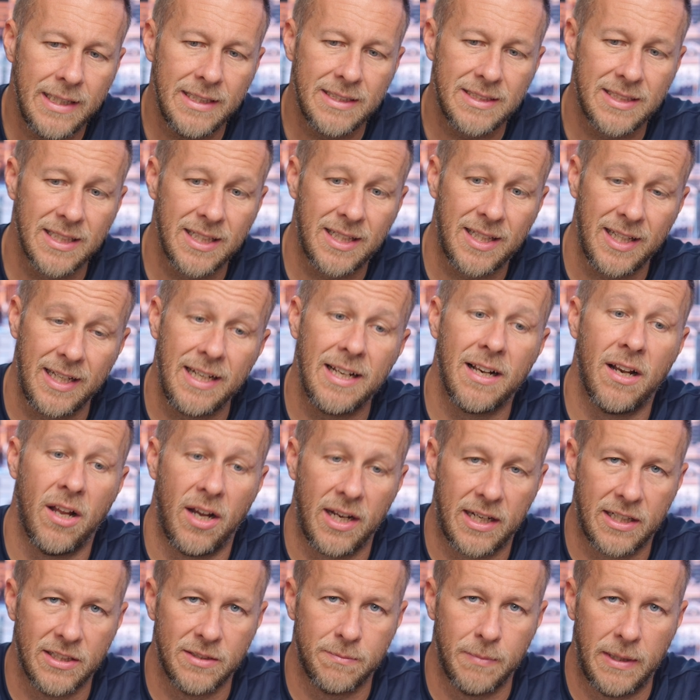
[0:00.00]
is to think
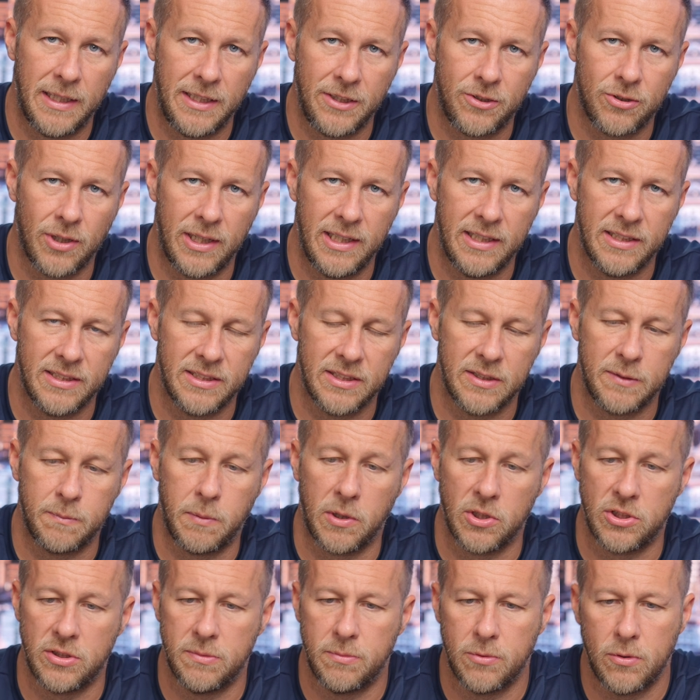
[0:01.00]
like as many traders as
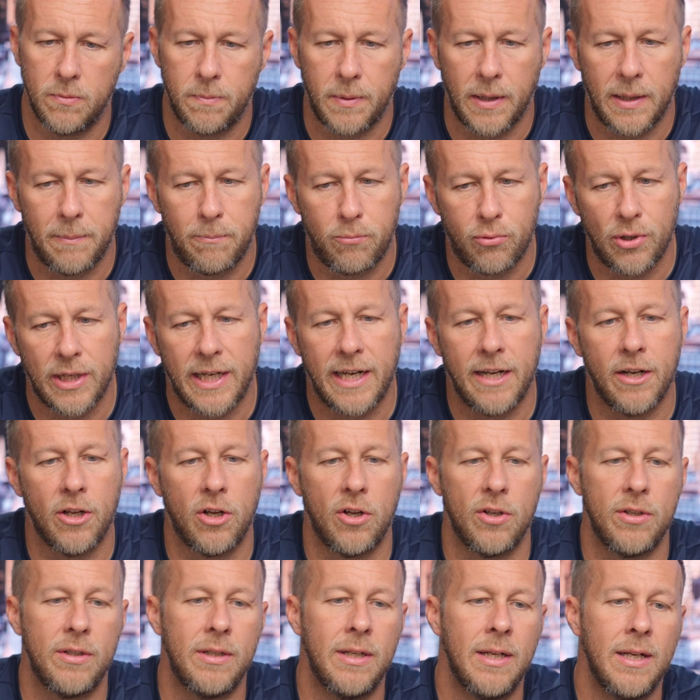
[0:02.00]
possible by bringing
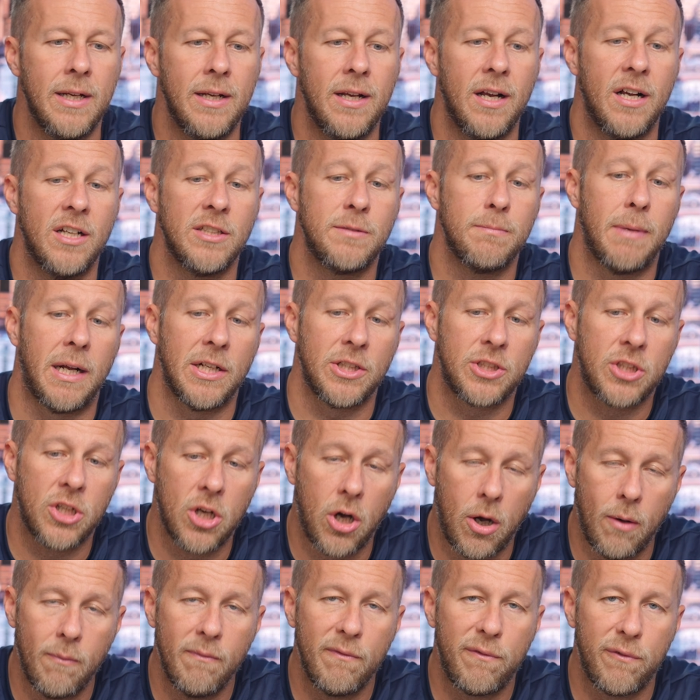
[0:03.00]
on as much
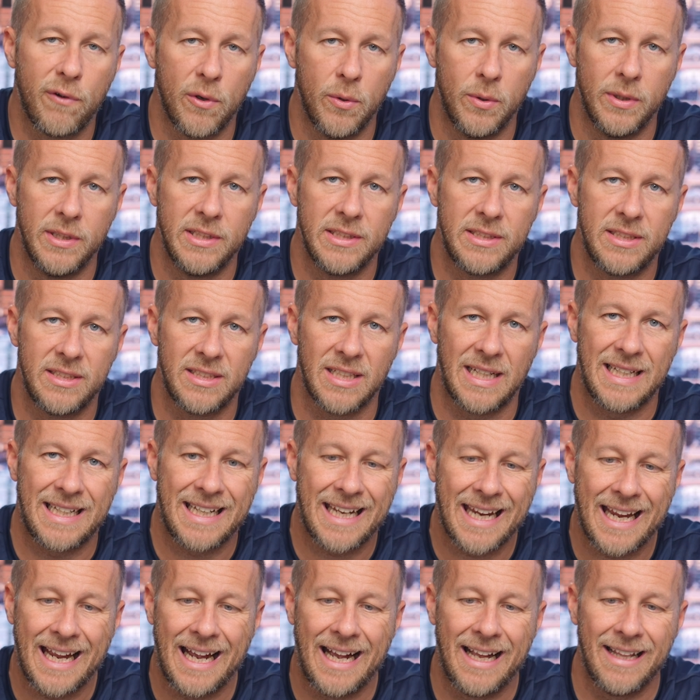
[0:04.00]
confluence as I
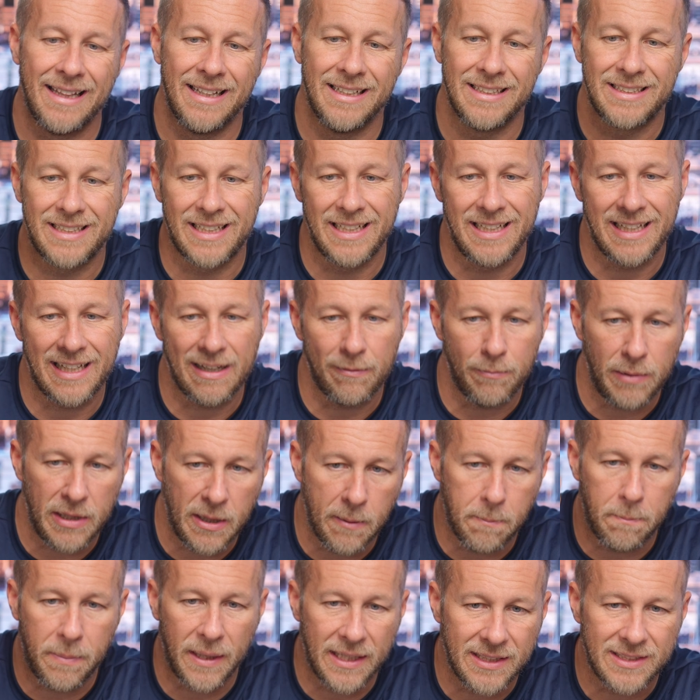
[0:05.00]
can that's going to give me
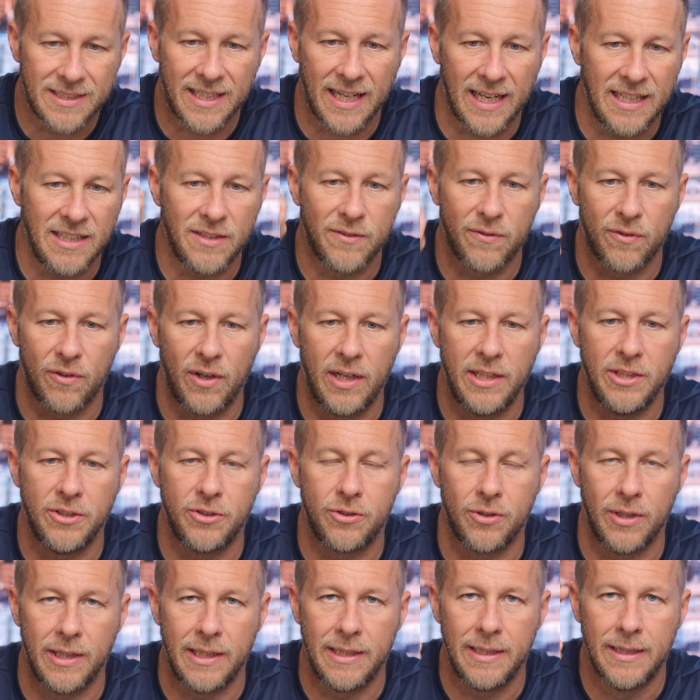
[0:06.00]
the best case for
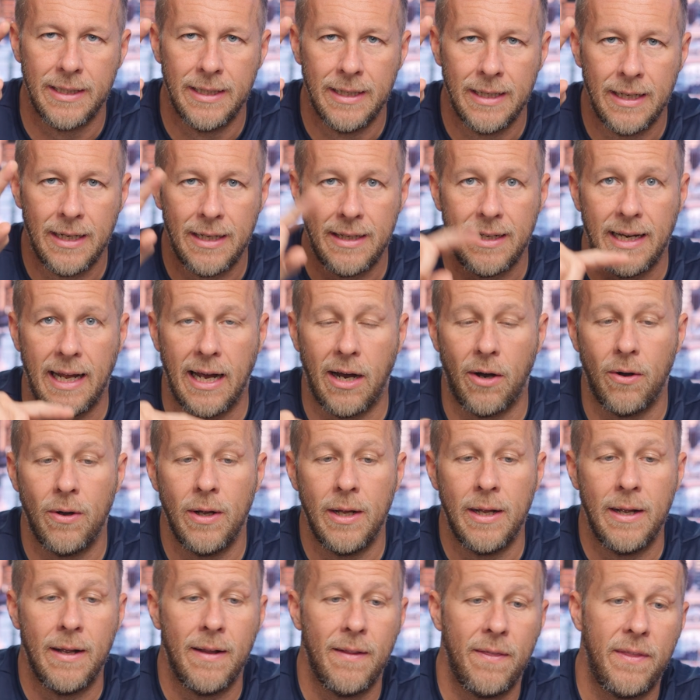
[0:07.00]
entry. Now,
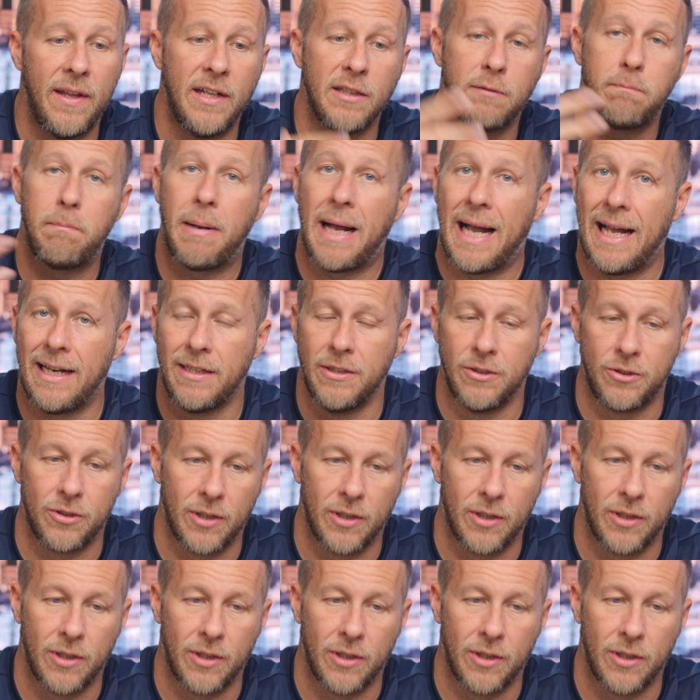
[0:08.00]
there's pattern